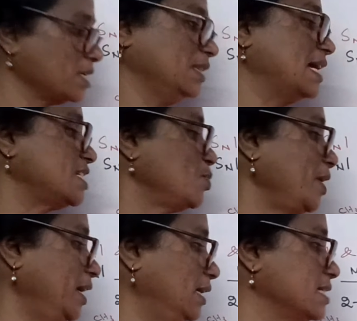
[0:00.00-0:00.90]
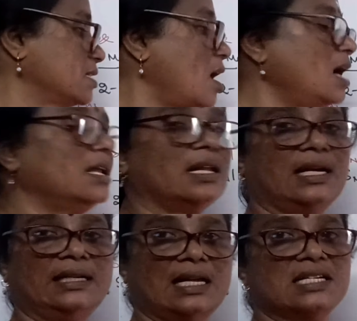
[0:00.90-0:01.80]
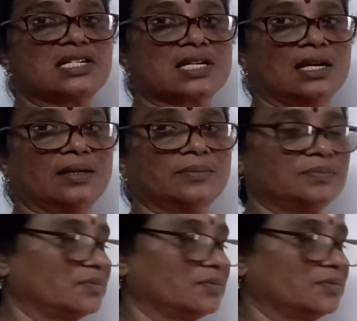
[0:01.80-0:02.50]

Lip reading: That's why it is called retention.